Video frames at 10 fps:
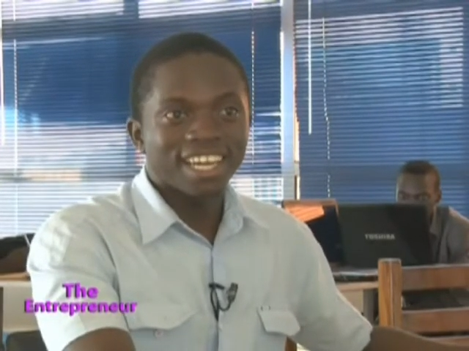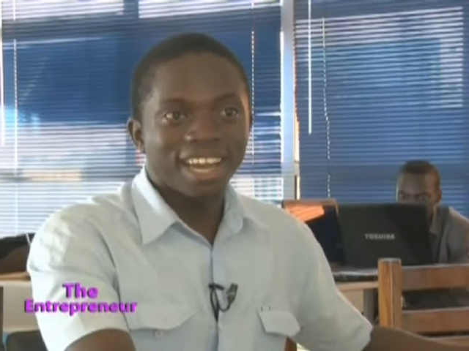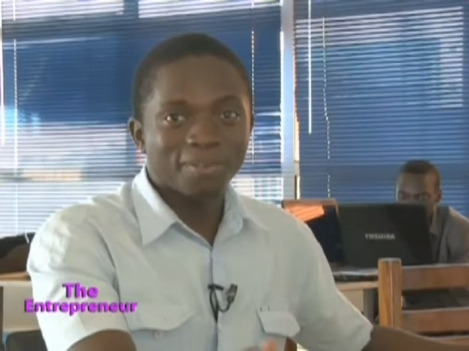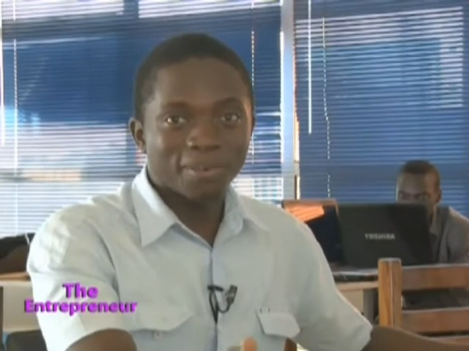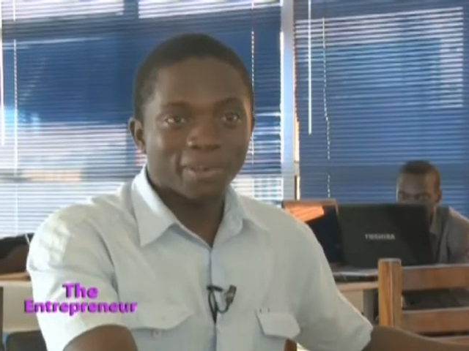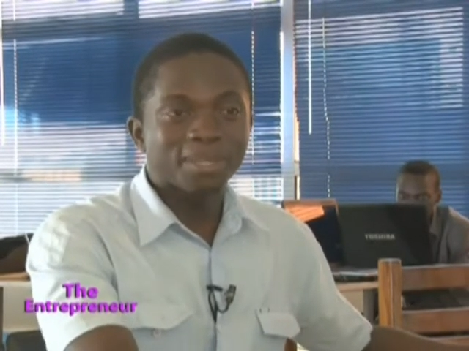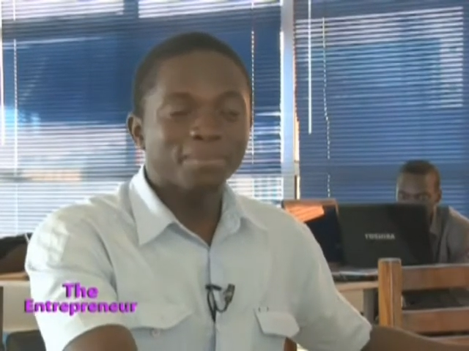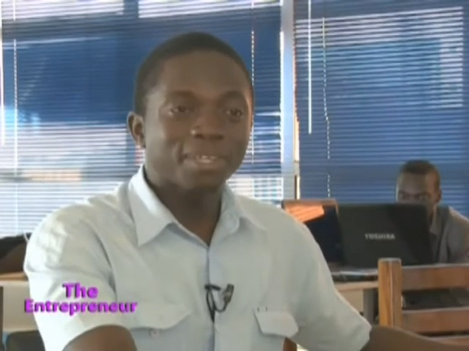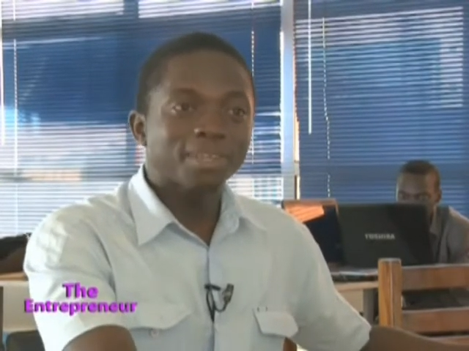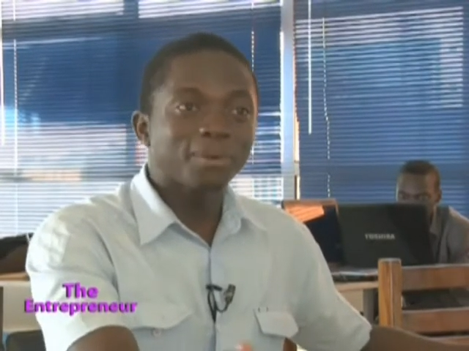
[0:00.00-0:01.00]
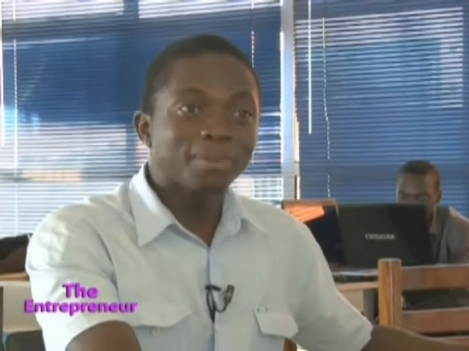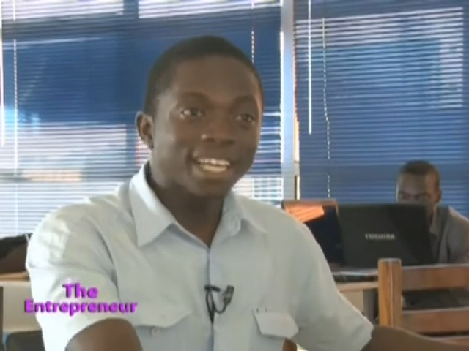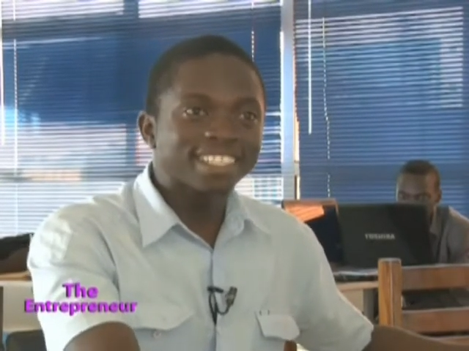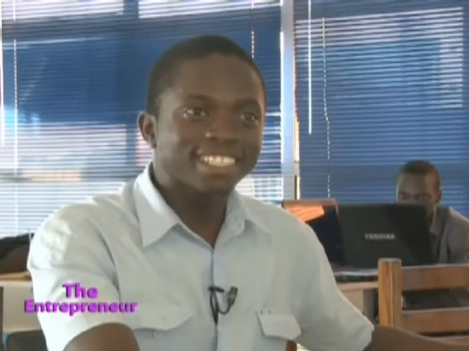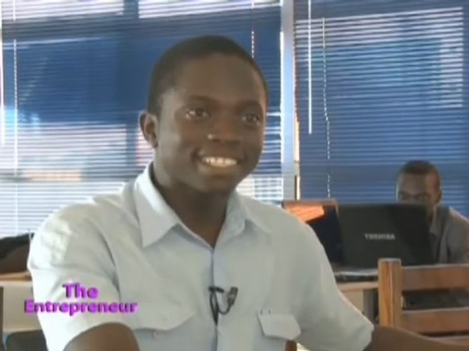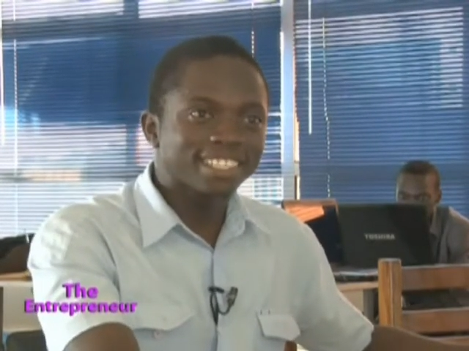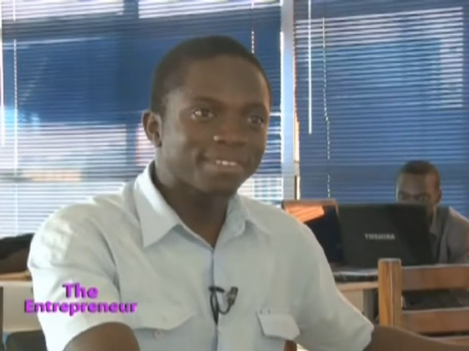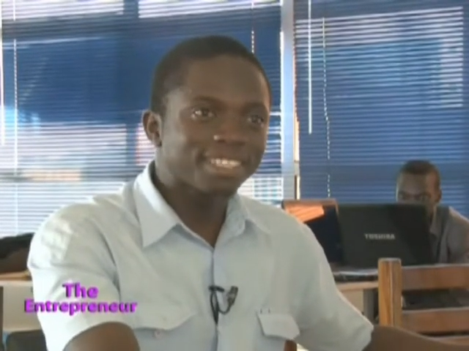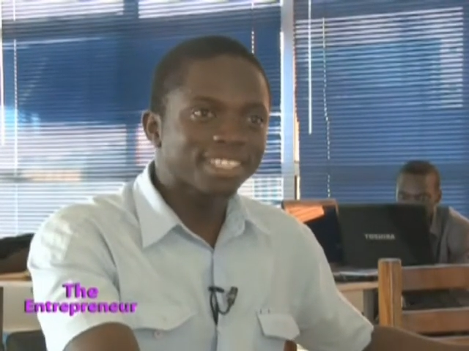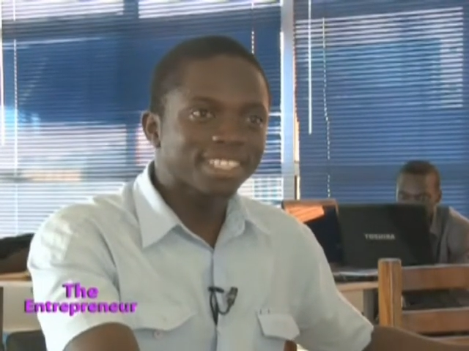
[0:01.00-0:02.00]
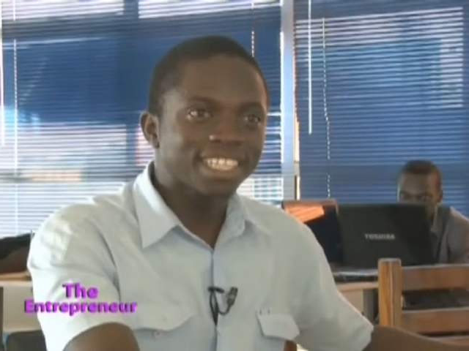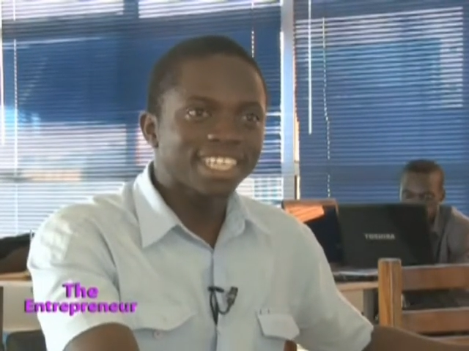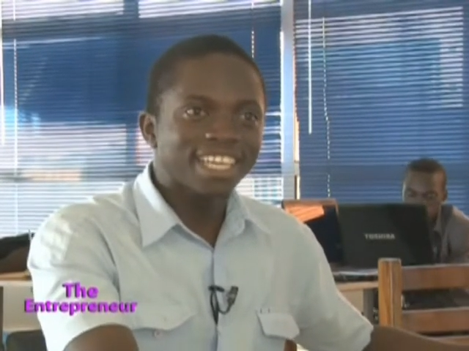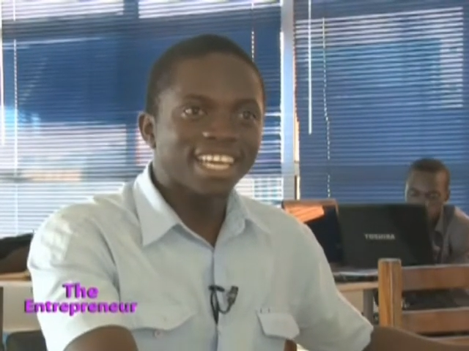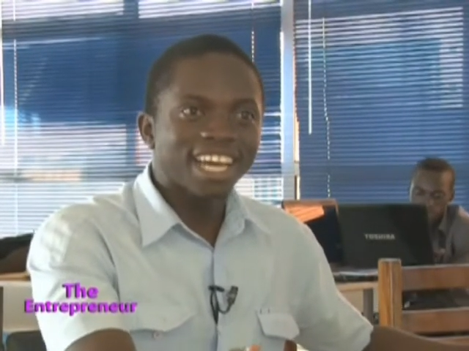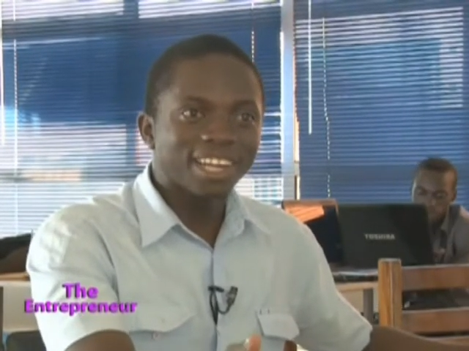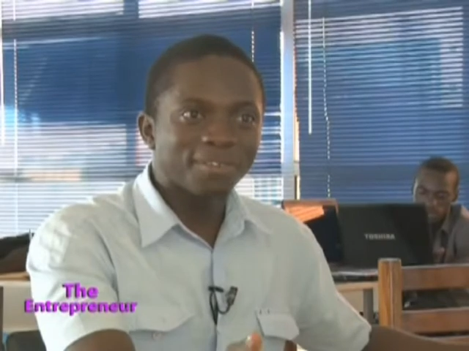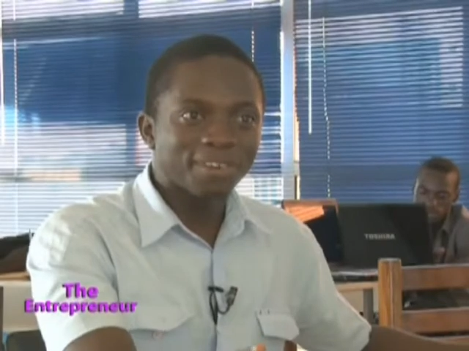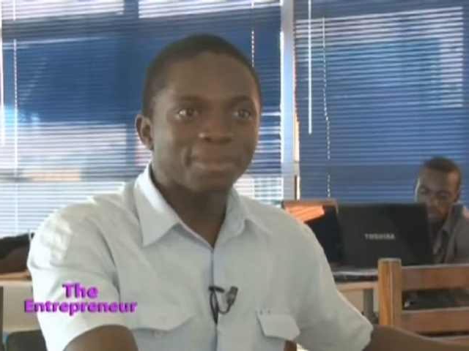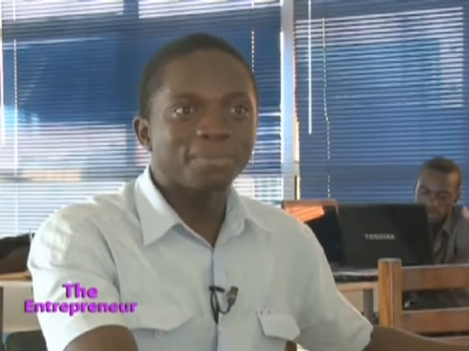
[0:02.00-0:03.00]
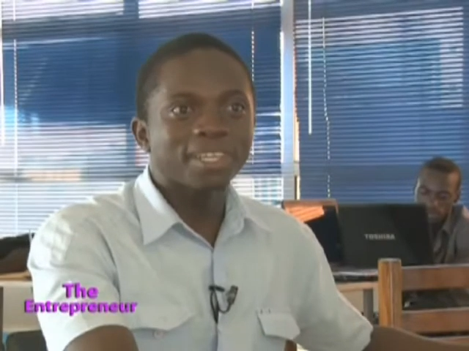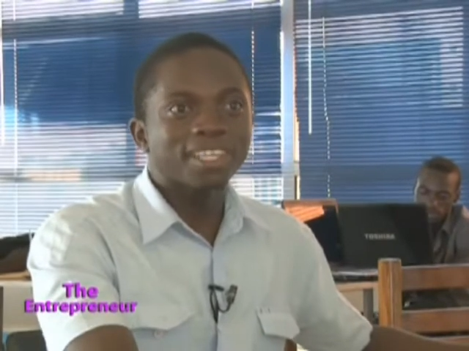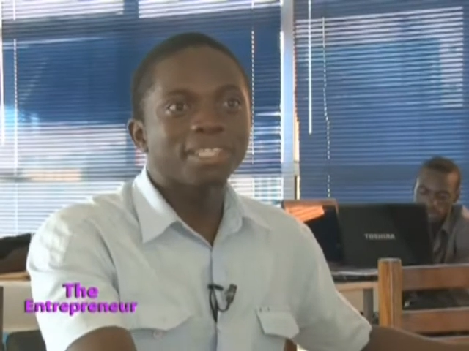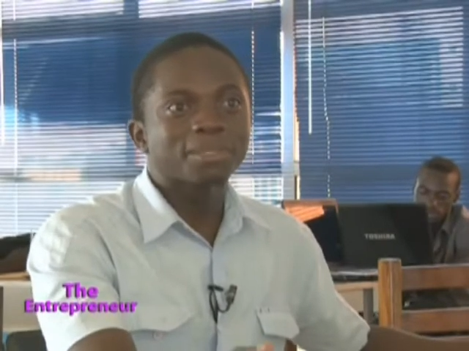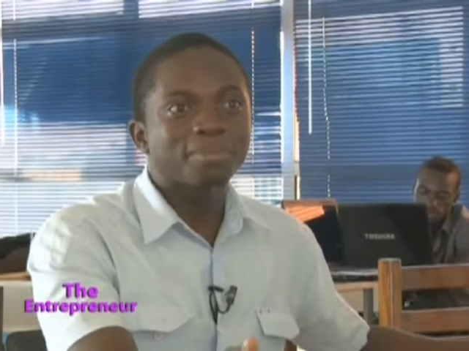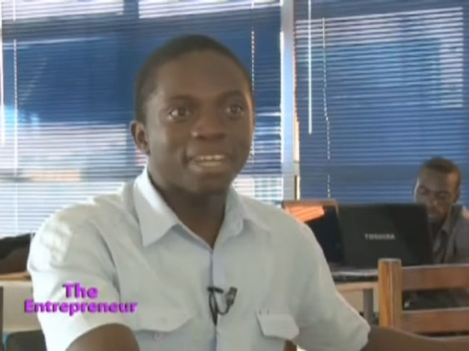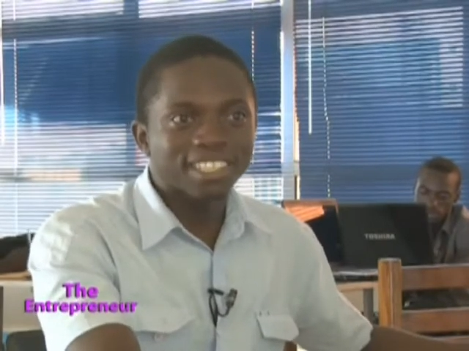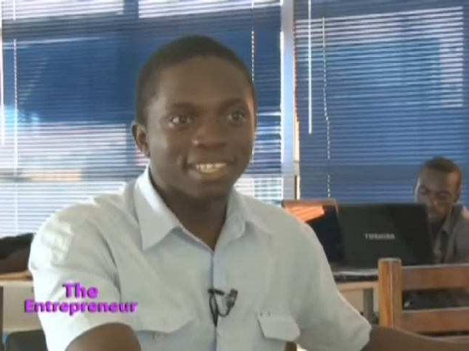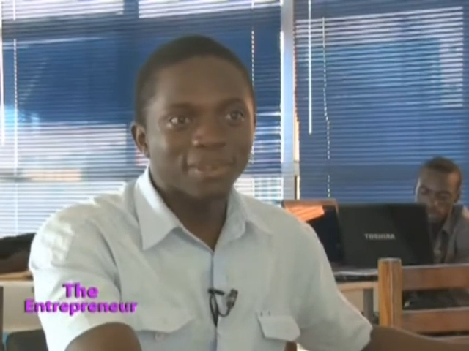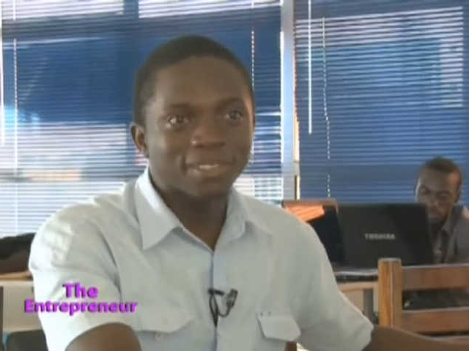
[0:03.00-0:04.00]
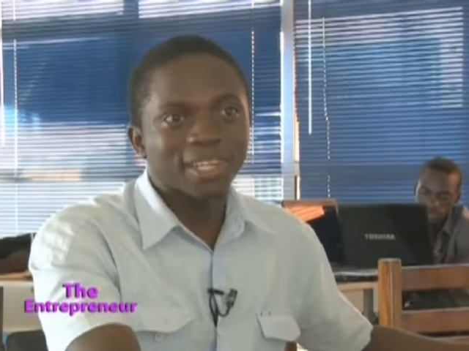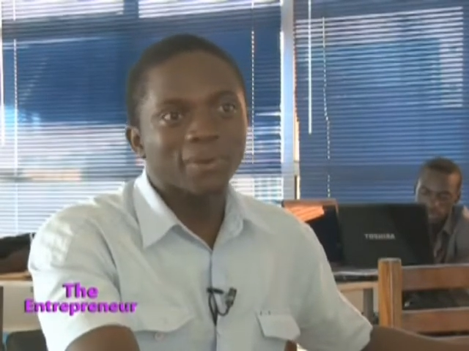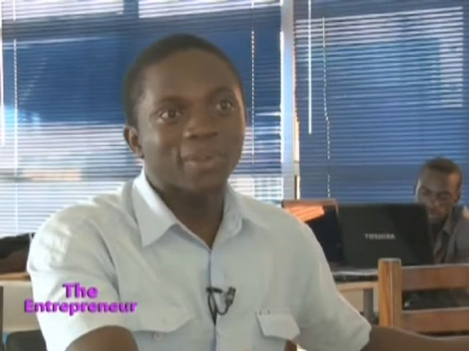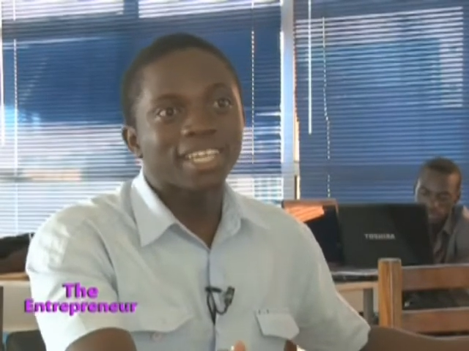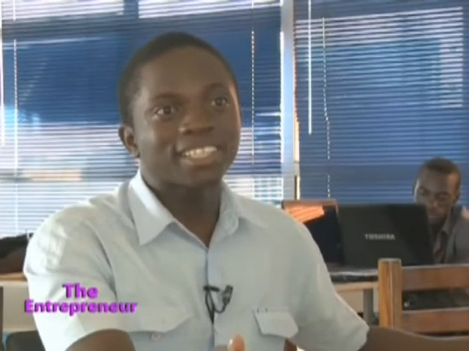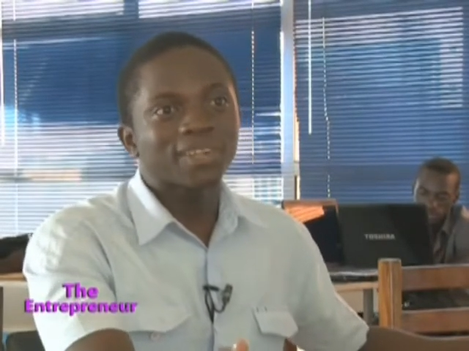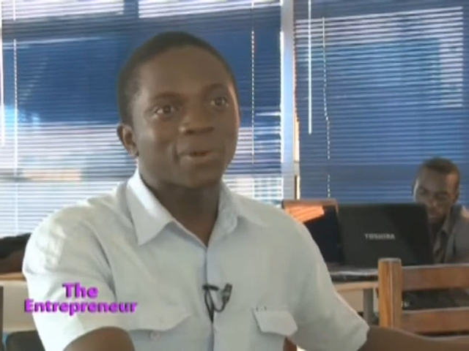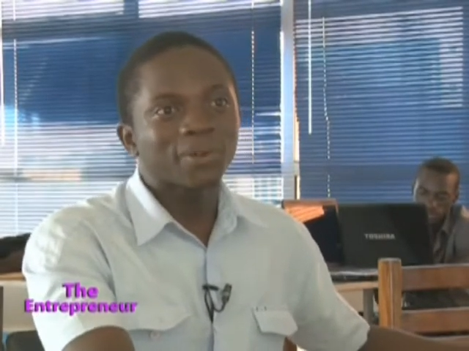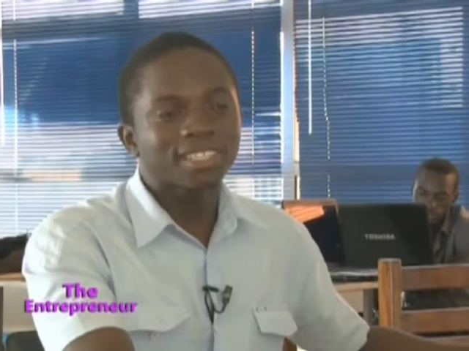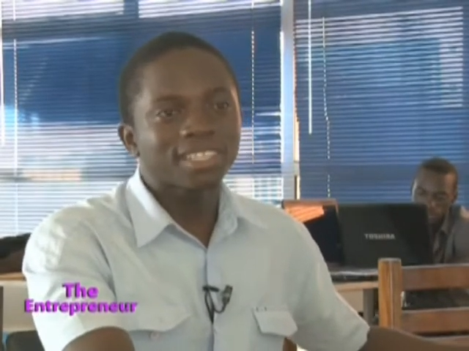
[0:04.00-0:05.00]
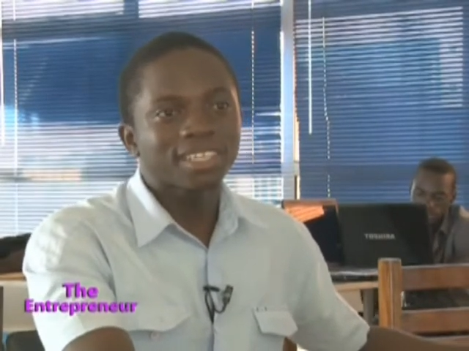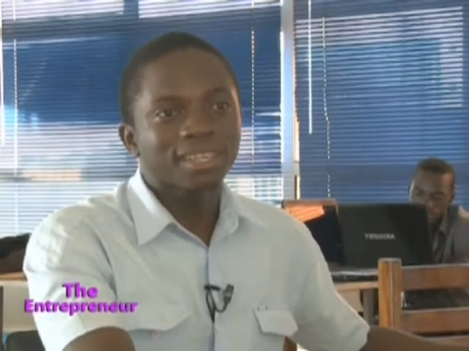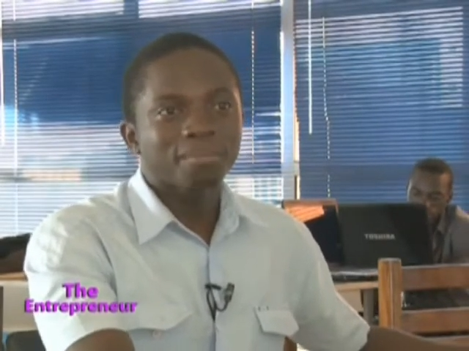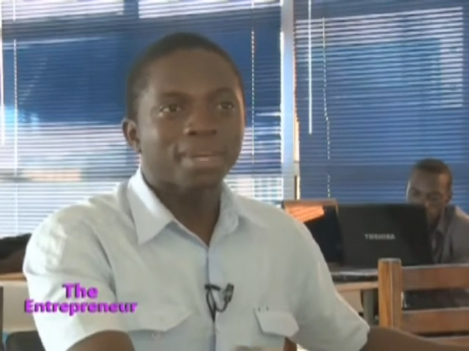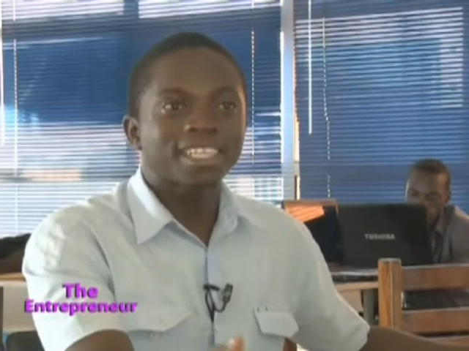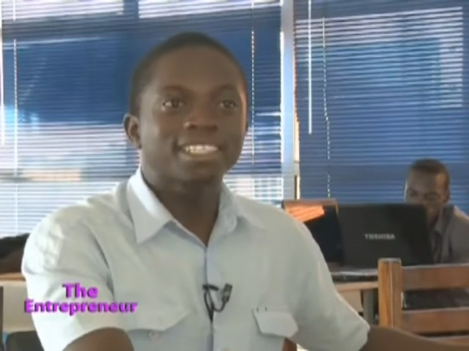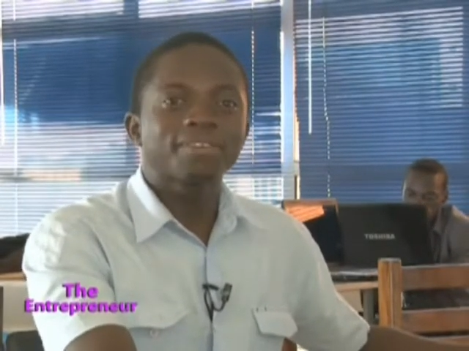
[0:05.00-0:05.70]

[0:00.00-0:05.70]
have already been mobilizing savings and have already been dispersing loans and collecting loans, but it's